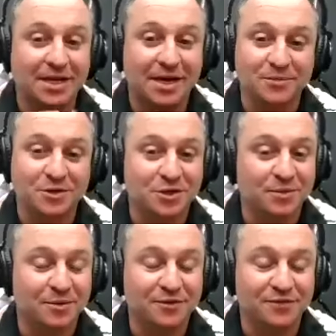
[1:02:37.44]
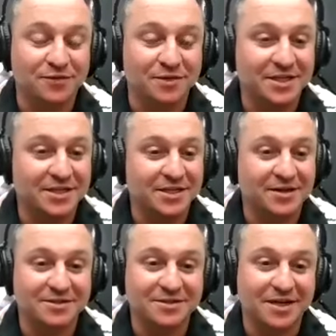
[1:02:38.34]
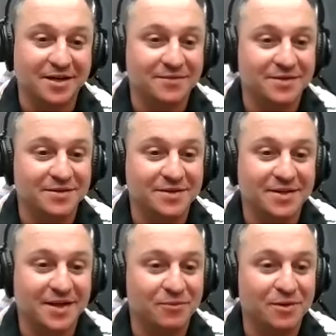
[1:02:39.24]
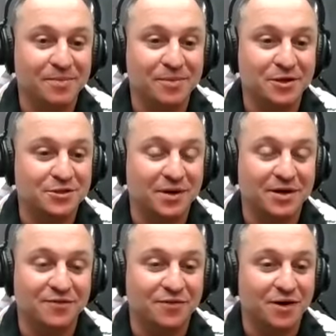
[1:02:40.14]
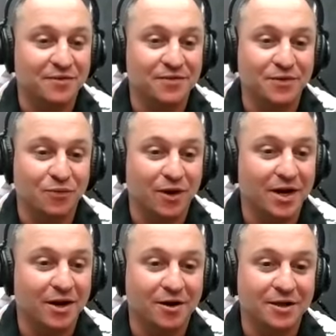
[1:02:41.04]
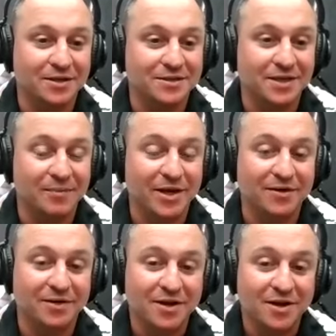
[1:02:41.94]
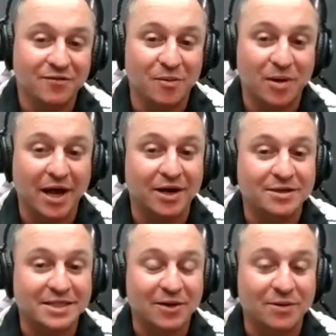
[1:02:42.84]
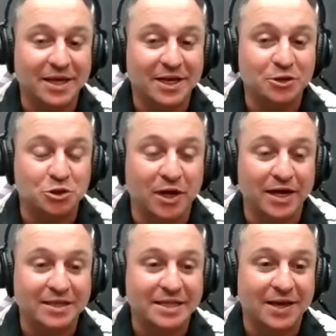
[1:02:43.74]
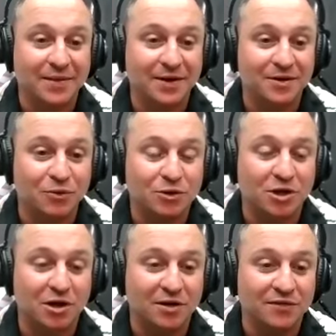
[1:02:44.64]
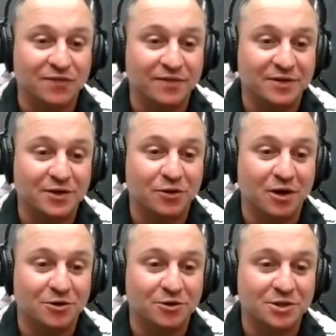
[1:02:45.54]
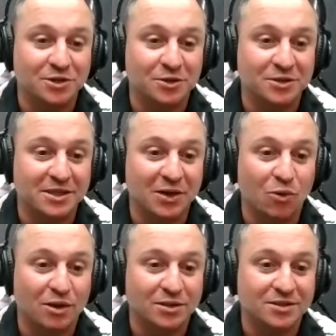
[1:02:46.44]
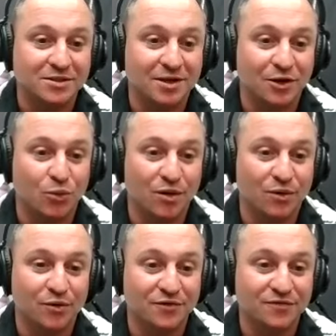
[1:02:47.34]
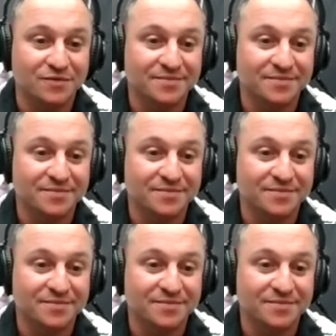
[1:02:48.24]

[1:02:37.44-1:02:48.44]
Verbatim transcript: top distributor for the detailing side of it that would put us right in front of the right audience. I mean, from what I understand, when they do trainings down there, we're talking fifty to one hundred students at once under one roof.